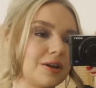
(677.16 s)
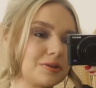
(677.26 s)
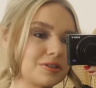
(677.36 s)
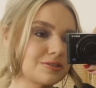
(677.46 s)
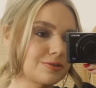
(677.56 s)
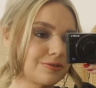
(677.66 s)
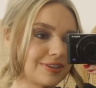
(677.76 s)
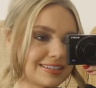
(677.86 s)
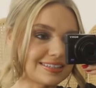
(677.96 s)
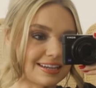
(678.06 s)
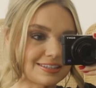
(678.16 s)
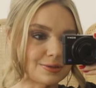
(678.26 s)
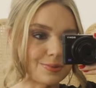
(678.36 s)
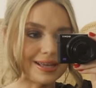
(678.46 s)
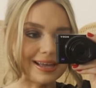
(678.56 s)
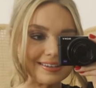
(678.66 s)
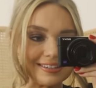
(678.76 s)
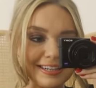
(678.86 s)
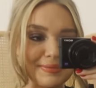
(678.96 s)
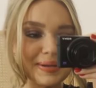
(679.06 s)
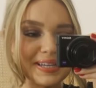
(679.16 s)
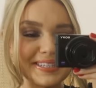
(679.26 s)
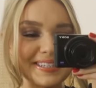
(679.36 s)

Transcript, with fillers: no, it just sort of extends the weekend a little bit.